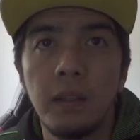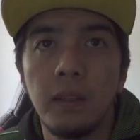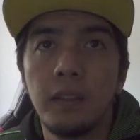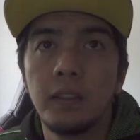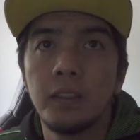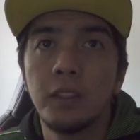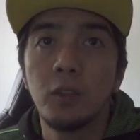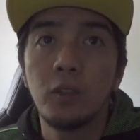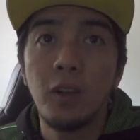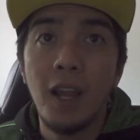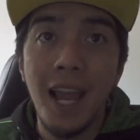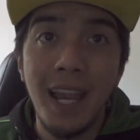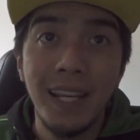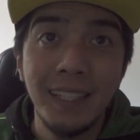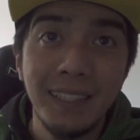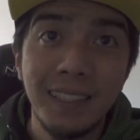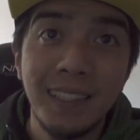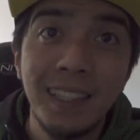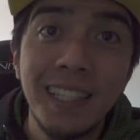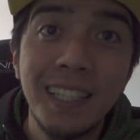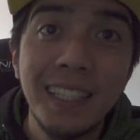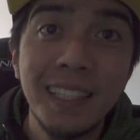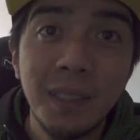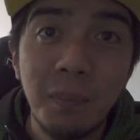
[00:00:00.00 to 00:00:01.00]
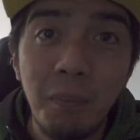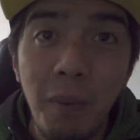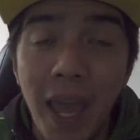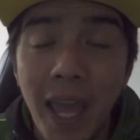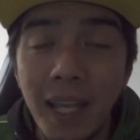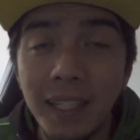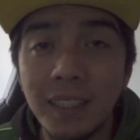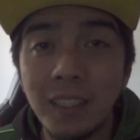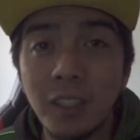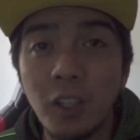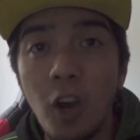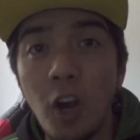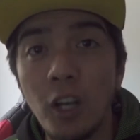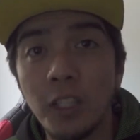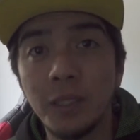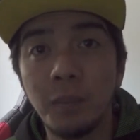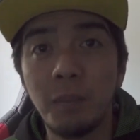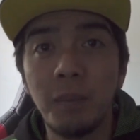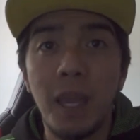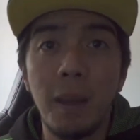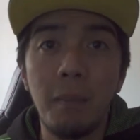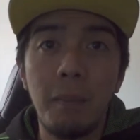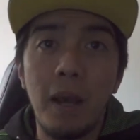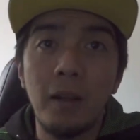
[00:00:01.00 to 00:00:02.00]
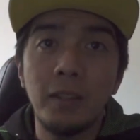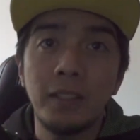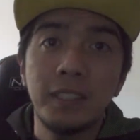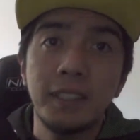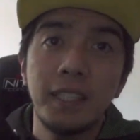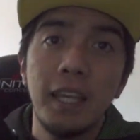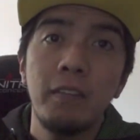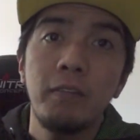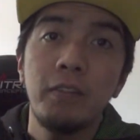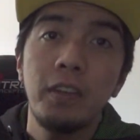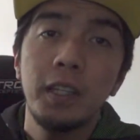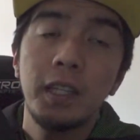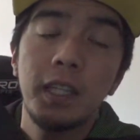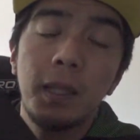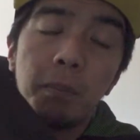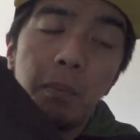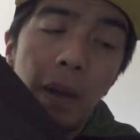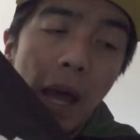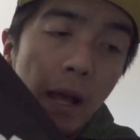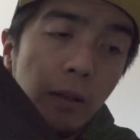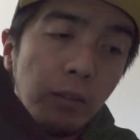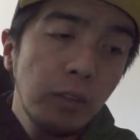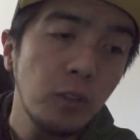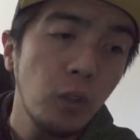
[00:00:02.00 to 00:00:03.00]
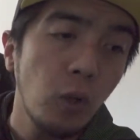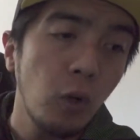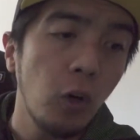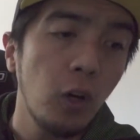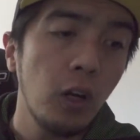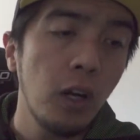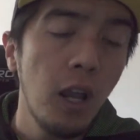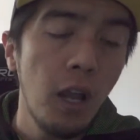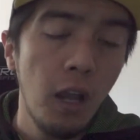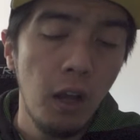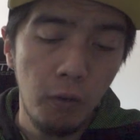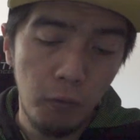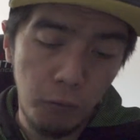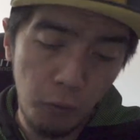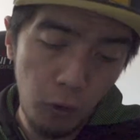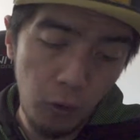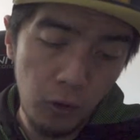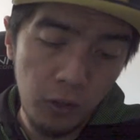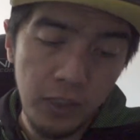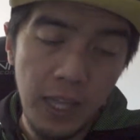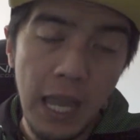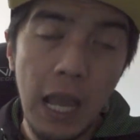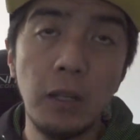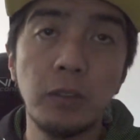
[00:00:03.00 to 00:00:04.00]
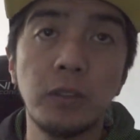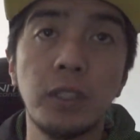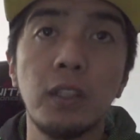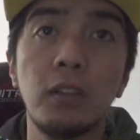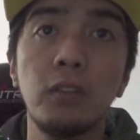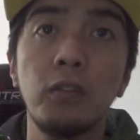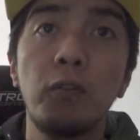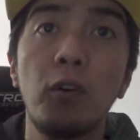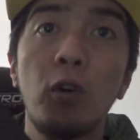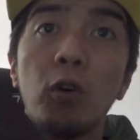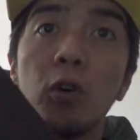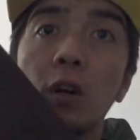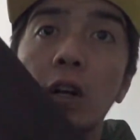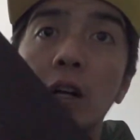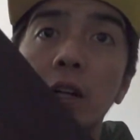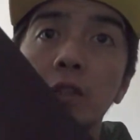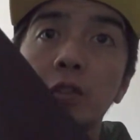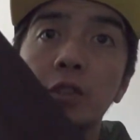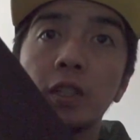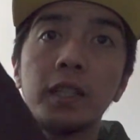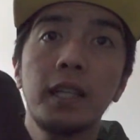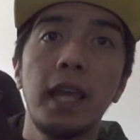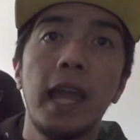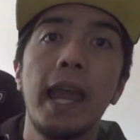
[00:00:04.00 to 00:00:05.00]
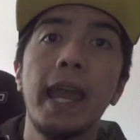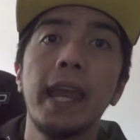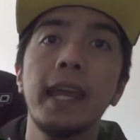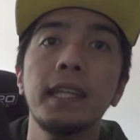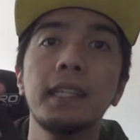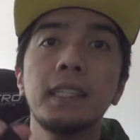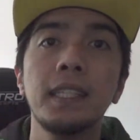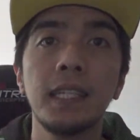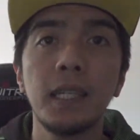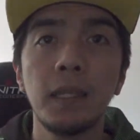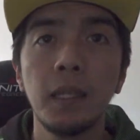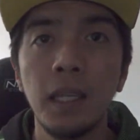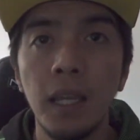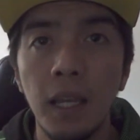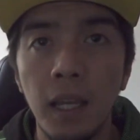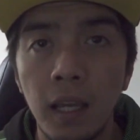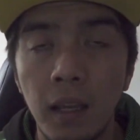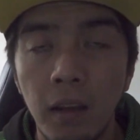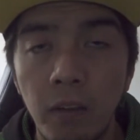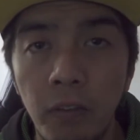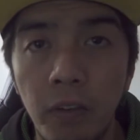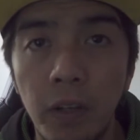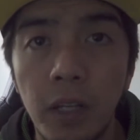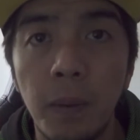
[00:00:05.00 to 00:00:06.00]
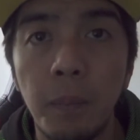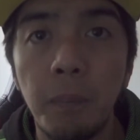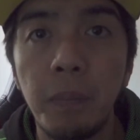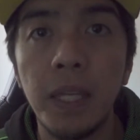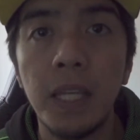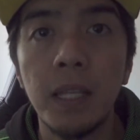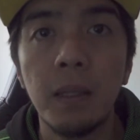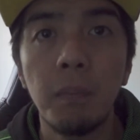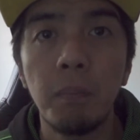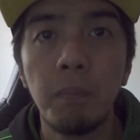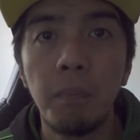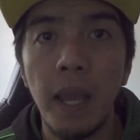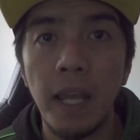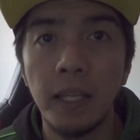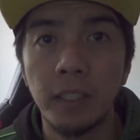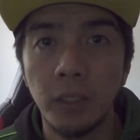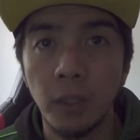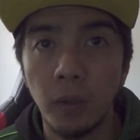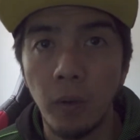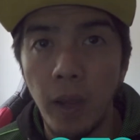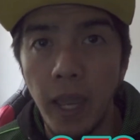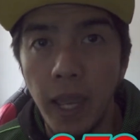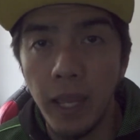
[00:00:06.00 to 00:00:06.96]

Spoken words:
So guys, these pants cost me about 70 pounds or 4,480 Philippine peso.